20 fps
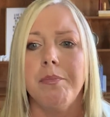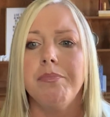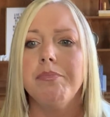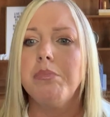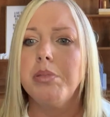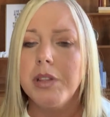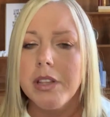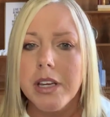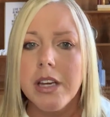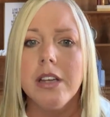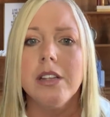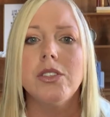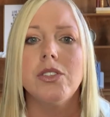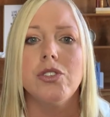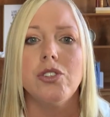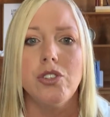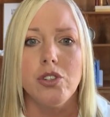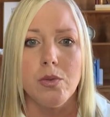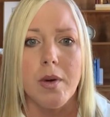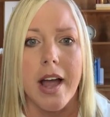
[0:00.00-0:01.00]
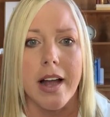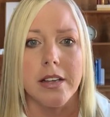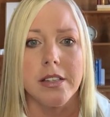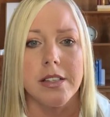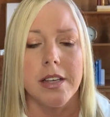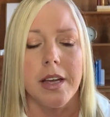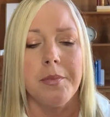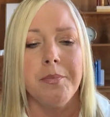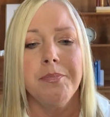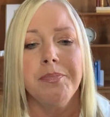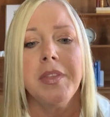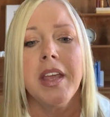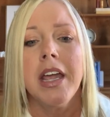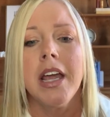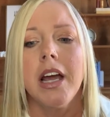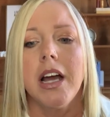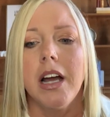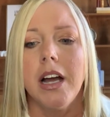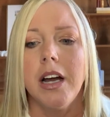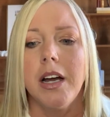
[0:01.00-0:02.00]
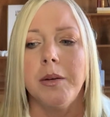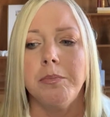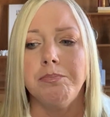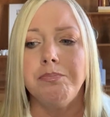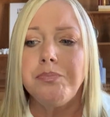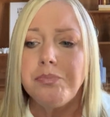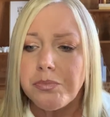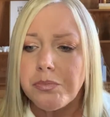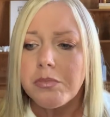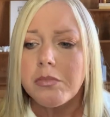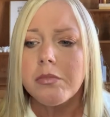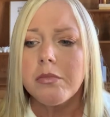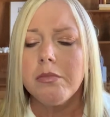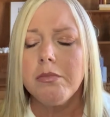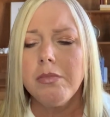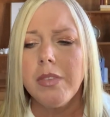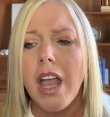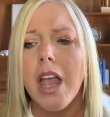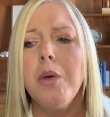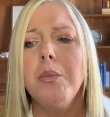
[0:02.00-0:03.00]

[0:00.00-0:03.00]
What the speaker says: please do exit. I